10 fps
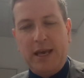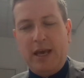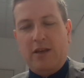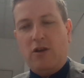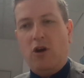
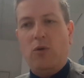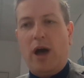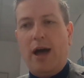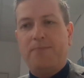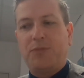so
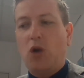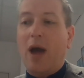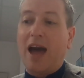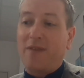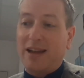um, you
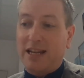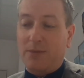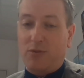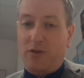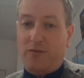have had a
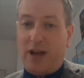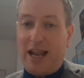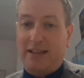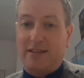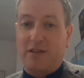number of
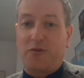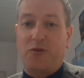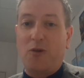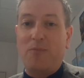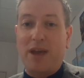letters
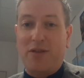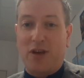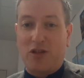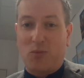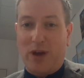from me
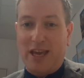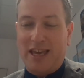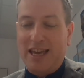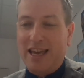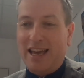this
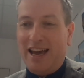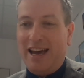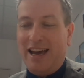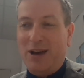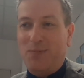week.
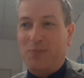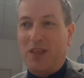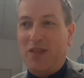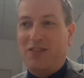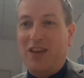Um,
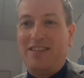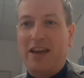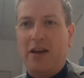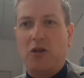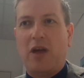the
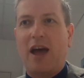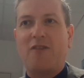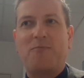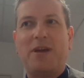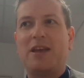details
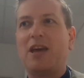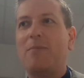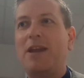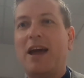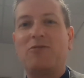have been
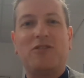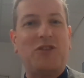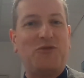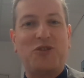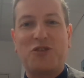coming out at
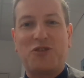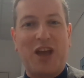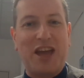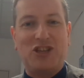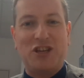different
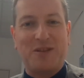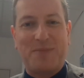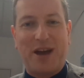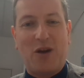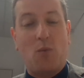stages
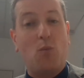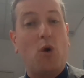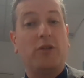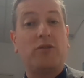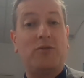about
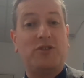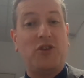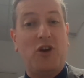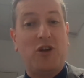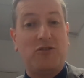what the
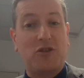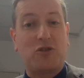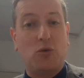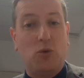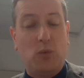return to
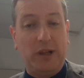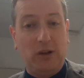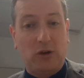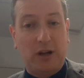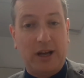school will
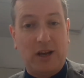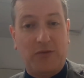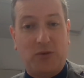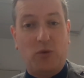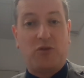look like
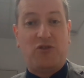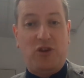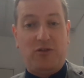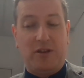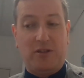for
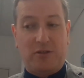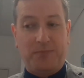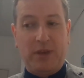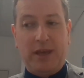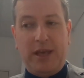students.
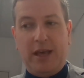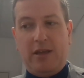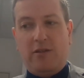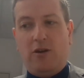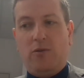
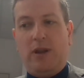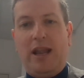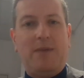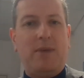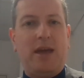So
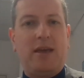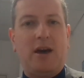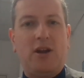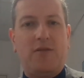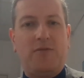let me
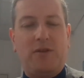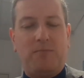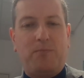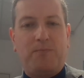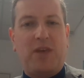kind of
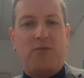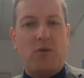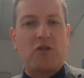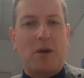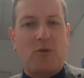give you
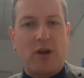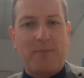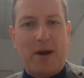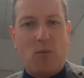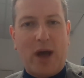a summary
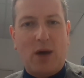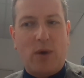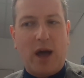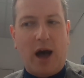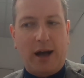about where
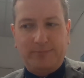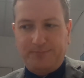we are.